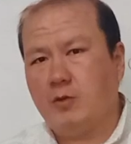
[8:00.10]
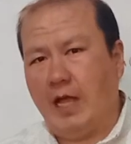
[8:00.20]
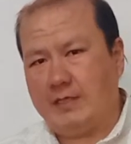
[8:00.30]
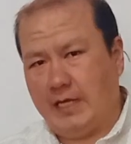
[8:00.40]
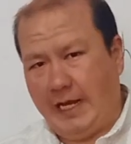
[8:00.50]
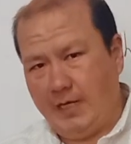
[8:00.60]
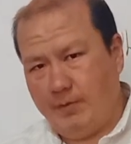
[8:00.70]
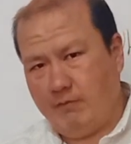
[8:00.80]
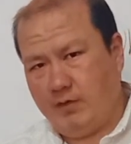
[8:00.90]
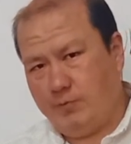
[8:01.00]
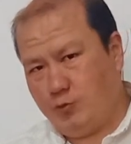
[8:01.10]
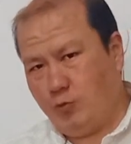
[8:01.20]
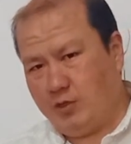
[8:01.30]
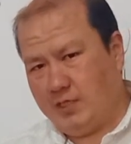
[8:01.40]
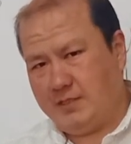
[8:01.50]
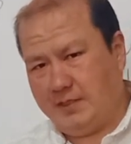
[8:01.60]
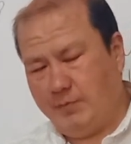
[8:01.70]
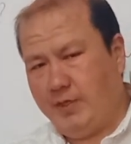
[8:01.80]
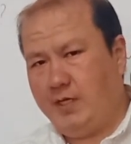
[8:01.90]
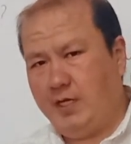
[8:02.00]
add a helping verb, do or does at the
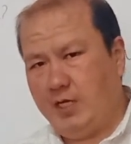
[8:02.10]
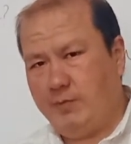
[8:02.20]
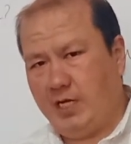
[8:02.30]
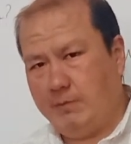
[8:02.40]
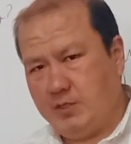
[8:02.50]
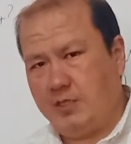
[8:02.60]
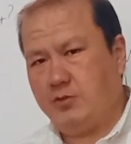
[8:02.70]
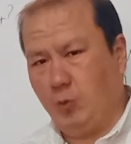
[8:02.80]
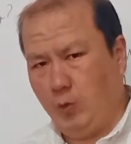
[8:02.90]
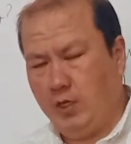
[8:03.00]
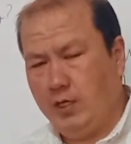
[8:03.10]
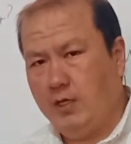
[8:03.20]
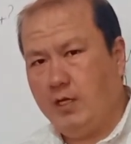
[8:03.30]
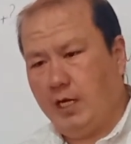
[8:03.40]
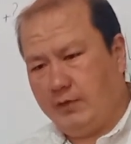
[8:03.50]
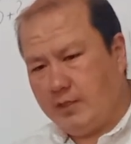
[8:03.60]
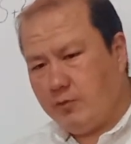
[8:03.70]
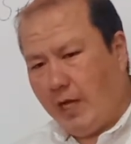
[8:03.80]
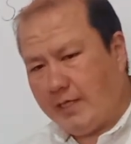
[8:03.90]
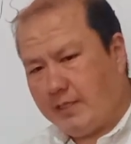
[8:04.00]
beginning, it becomes yes, no. And then you
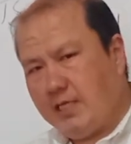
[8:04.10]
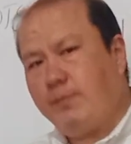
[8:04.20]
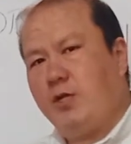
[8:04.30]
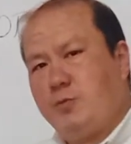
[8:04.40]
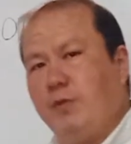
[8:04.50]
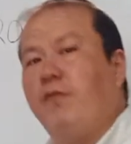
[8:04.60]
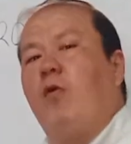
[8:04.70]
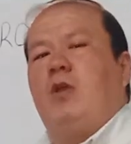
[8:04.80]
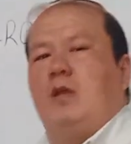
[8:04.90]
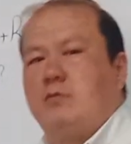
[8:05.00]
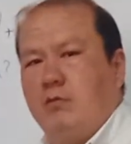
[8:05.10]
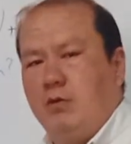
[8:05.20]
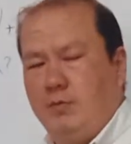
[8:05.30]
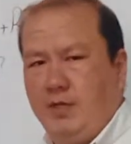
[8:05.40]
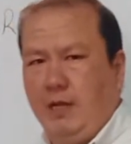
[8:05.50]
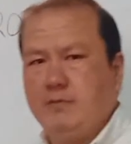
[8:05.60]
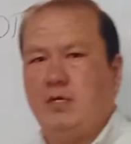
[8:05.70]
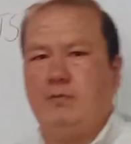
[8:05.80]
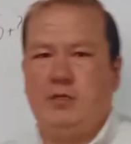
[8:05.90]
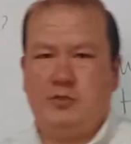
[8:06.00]
add a WH before yes, no, it becomes
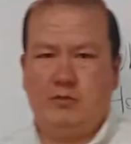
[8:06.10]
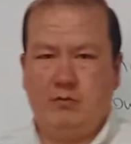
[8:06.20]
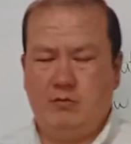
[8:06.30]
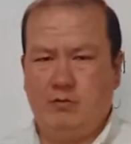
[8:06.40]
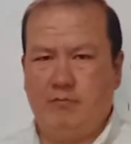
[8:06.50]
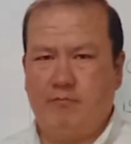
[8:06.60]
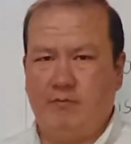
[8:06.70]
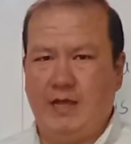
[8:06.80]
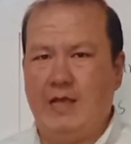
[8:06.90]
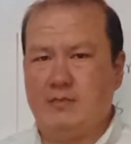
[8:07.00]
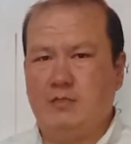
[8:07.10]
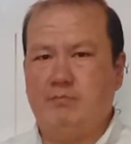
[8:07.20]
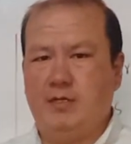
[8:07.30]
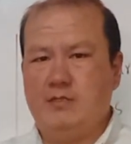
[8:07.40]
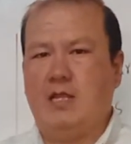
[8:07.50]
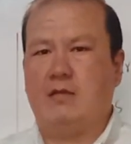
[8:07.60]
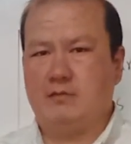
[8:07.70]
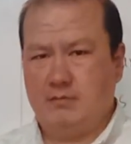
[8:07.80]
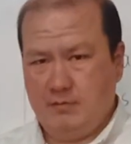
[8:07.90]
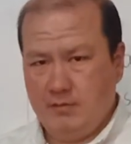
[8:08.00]
WH. As simple as that.
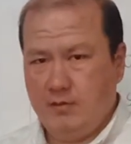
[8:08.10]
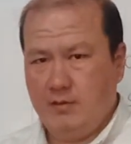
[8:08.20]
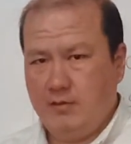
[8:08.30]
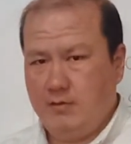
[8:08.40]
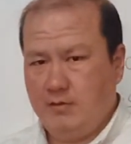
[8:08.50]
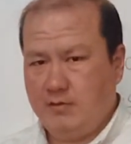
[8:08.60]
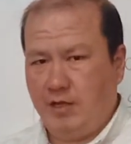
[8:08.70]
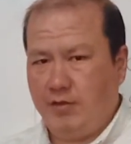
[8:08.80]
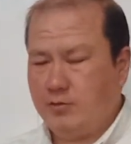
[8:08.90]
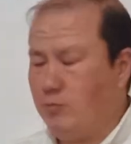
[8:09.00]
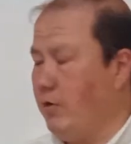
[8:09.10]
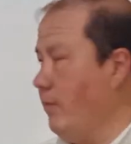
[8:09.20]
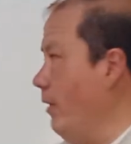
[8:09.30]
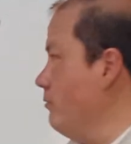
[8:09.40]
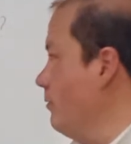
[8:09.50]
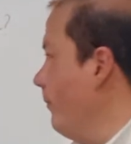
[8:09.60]
Nothing to worry about.